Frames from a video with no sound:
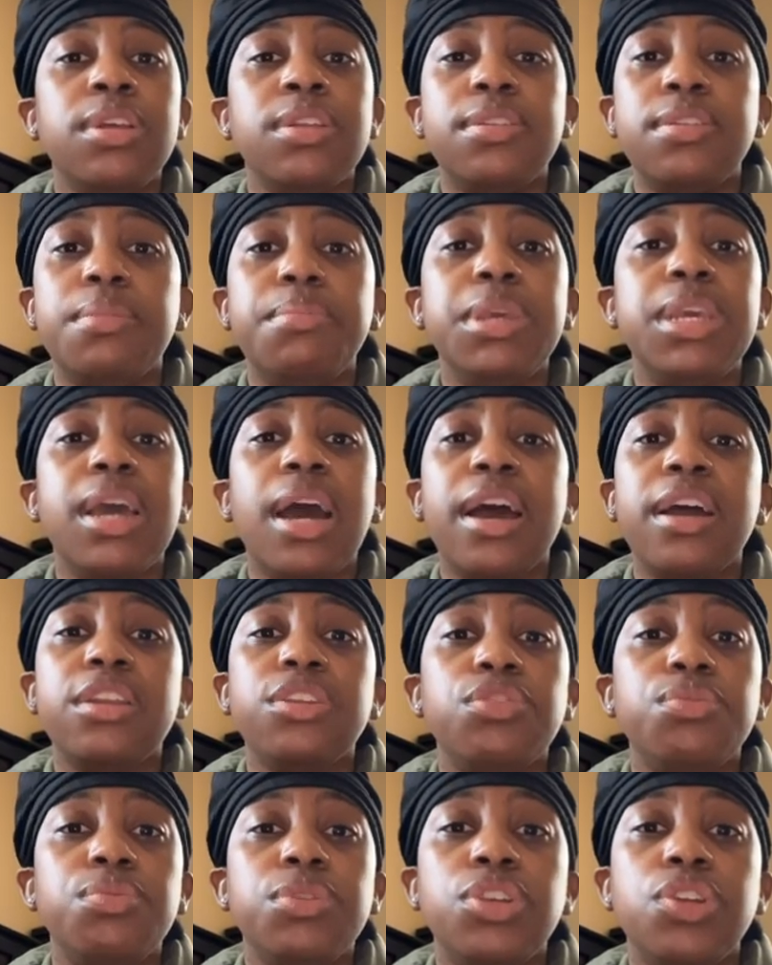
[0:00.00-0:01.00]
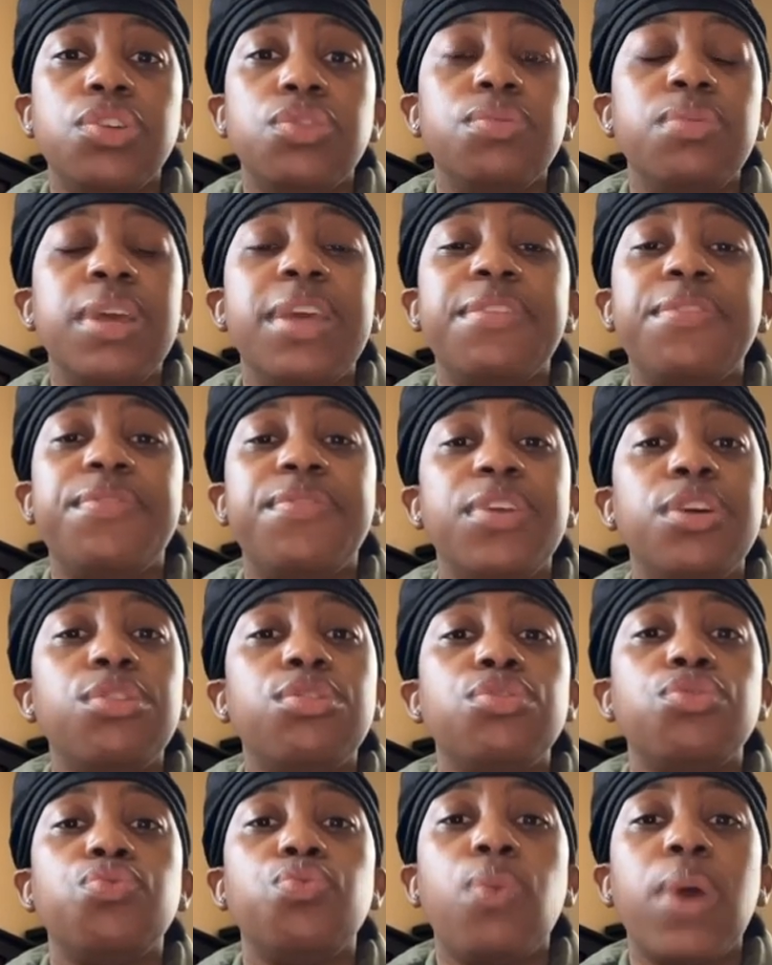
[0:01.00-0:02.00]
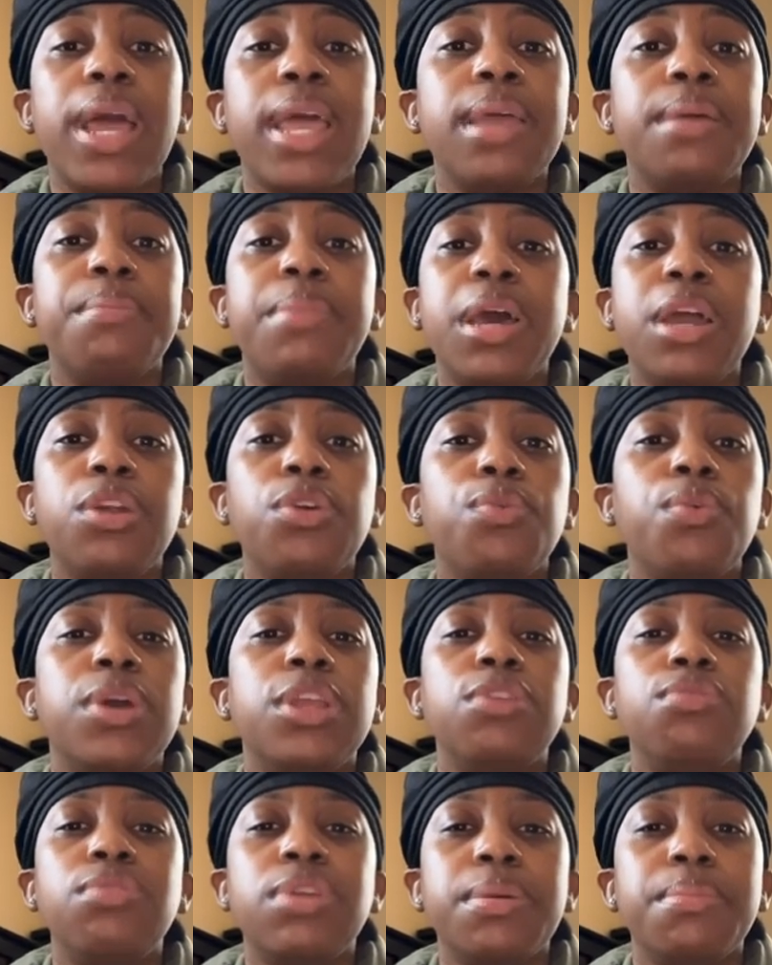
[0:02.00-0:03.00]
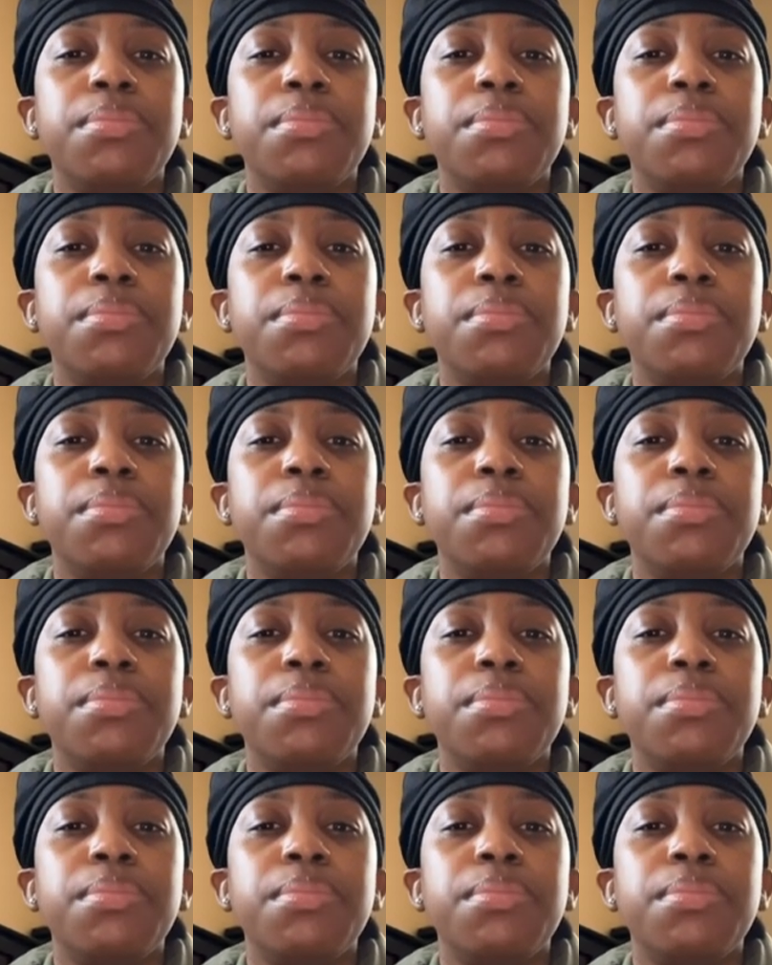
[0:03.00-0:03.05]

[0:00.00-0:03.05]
To be honest with you, it feels way better when you